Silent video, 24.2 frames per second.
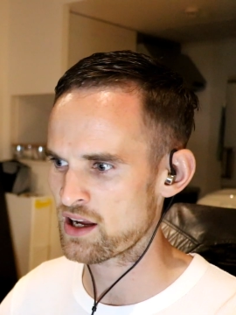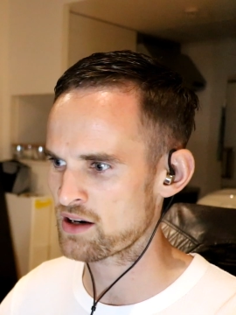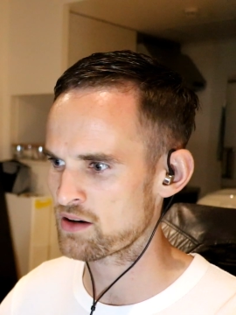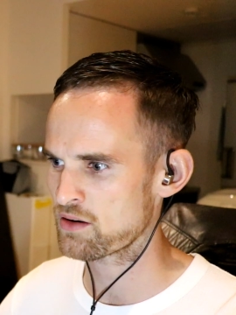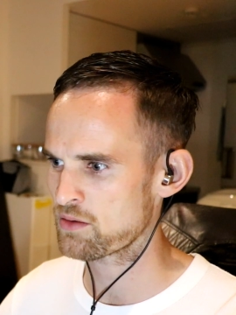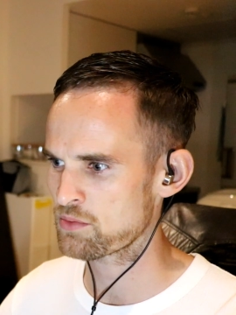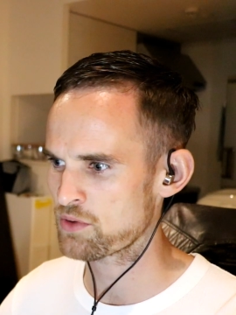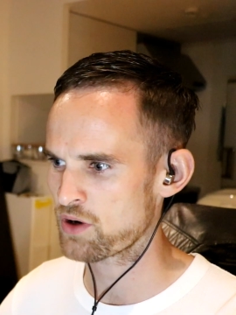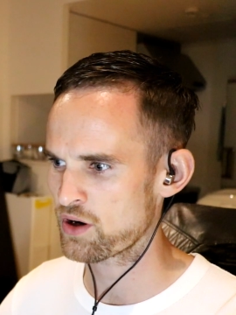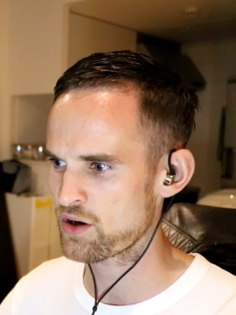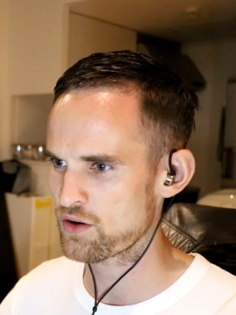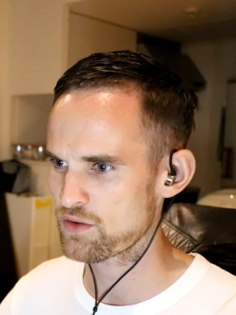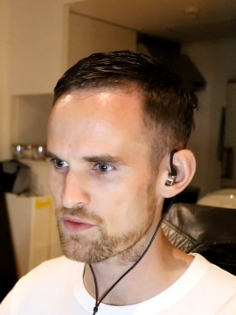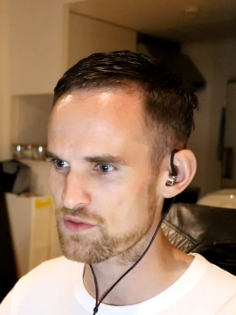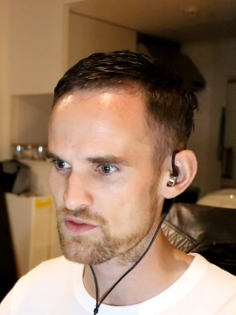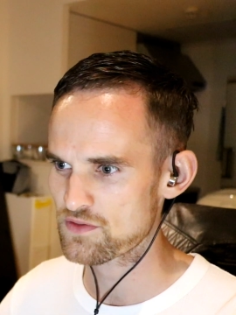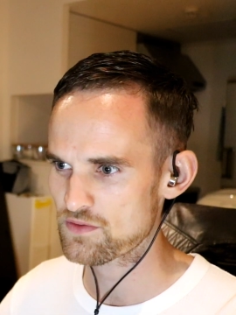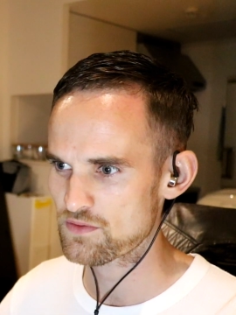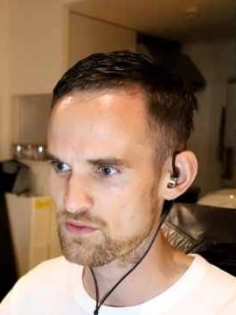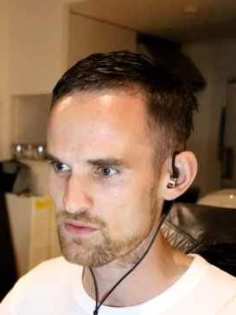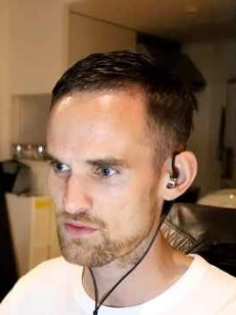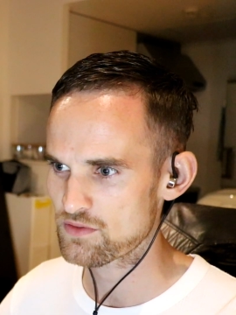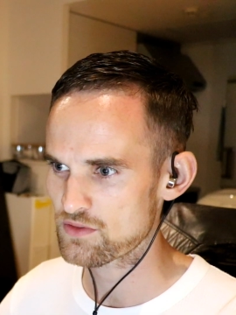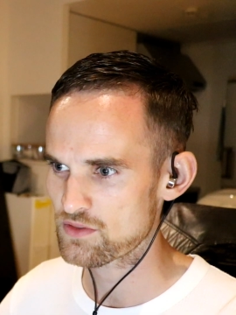Uh, I'm going
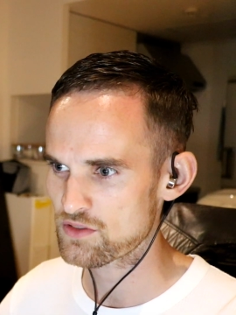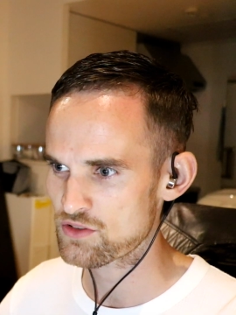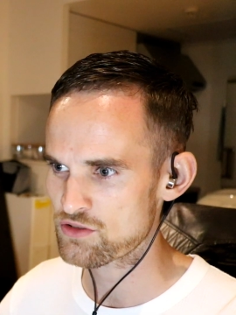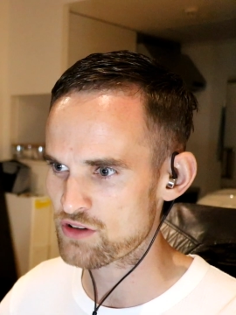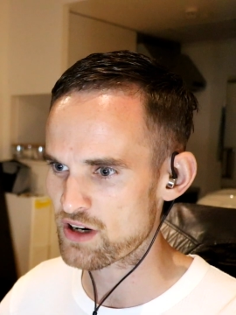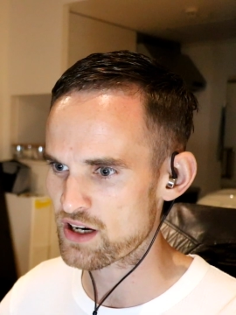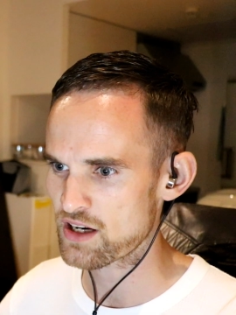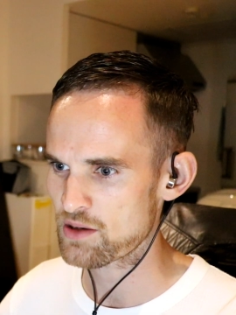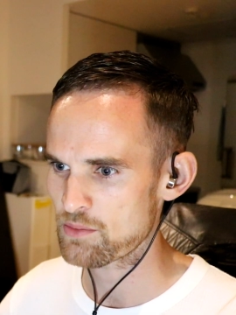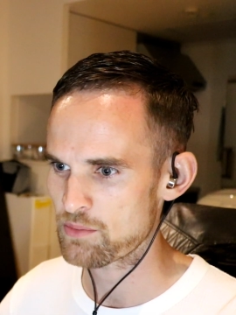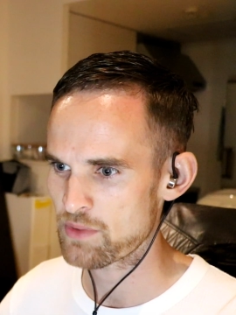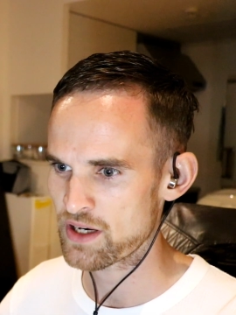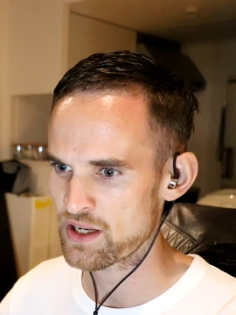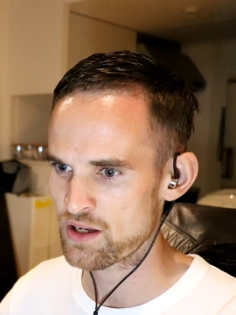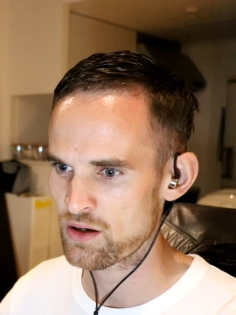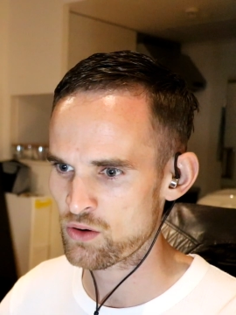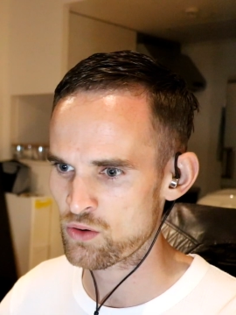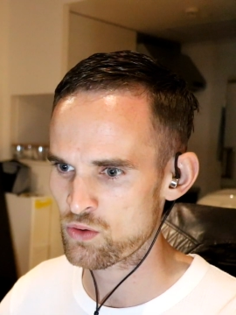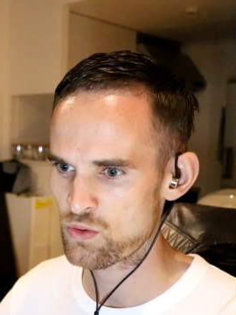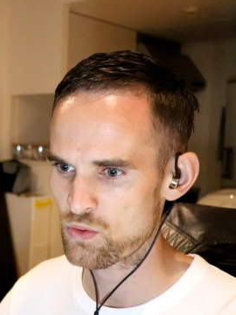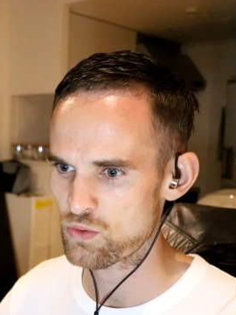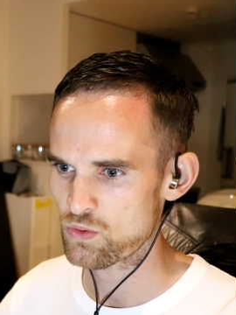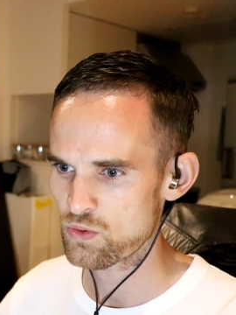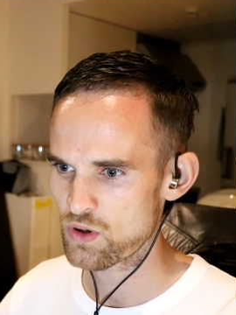off track a minute.
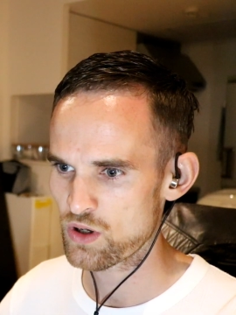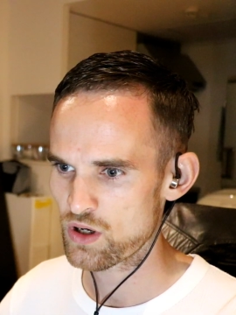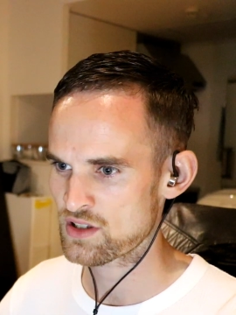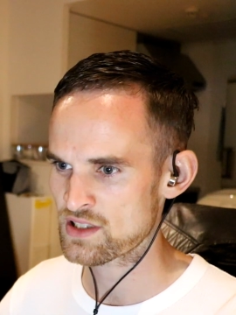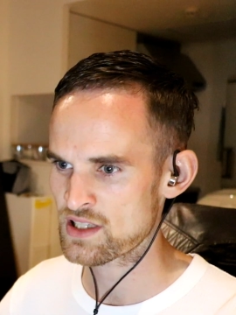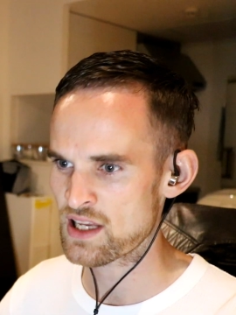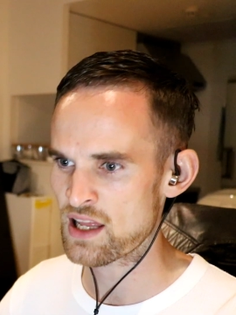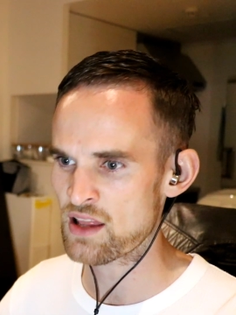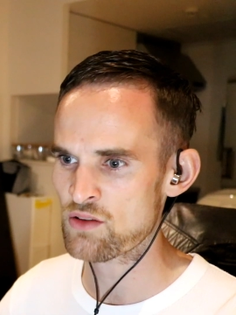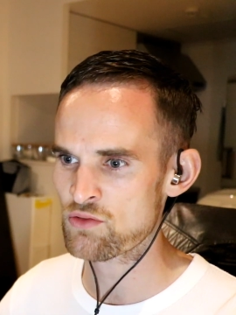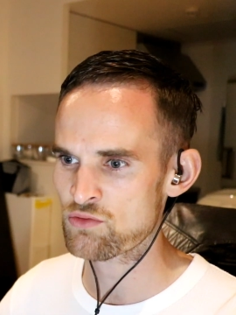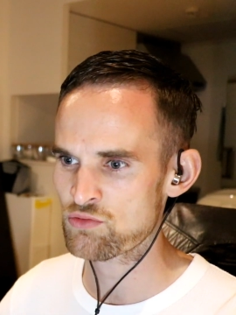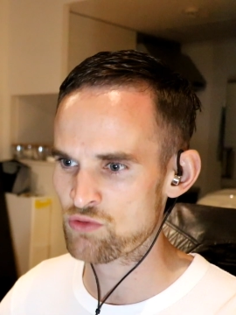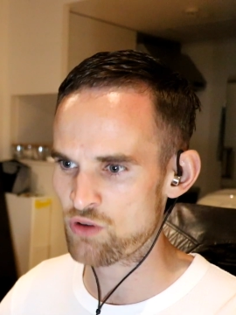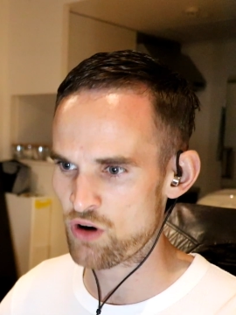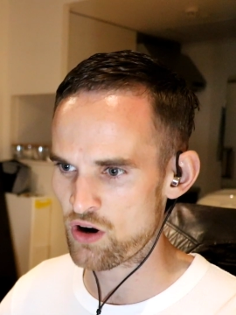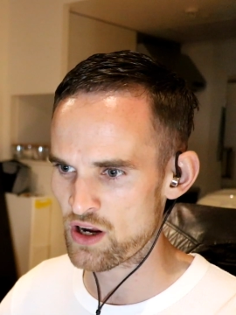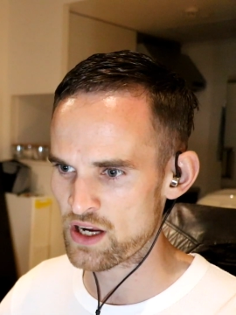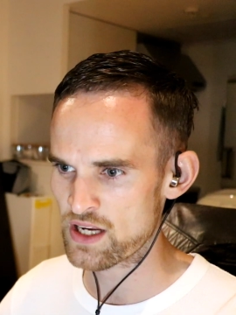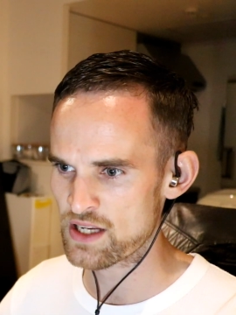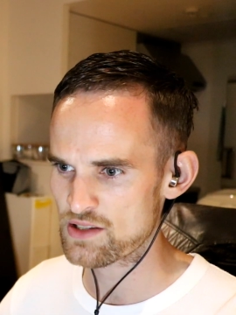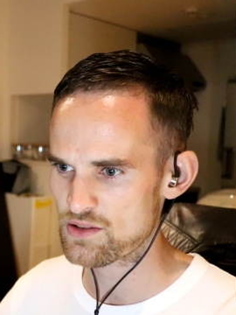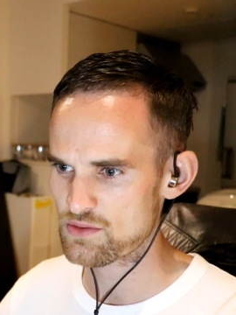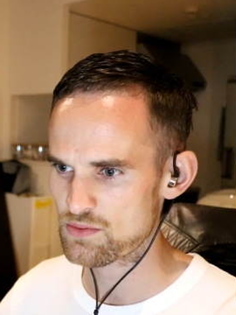Oh, is that a
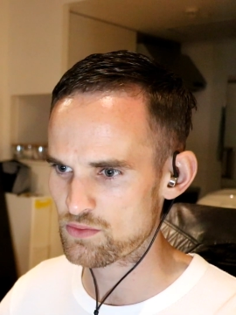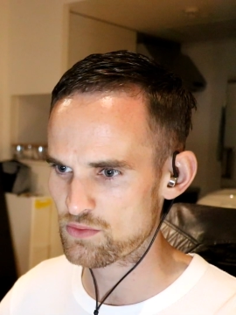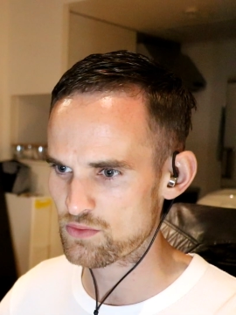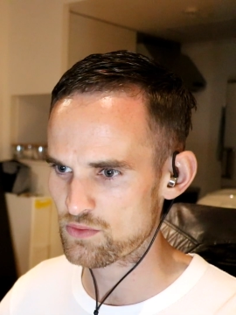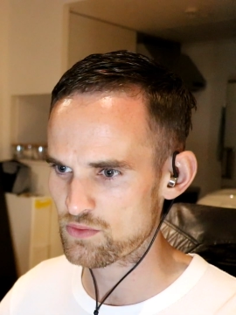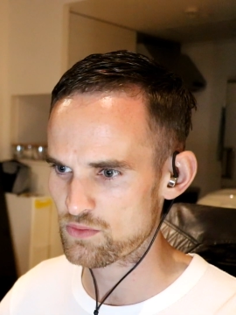ride?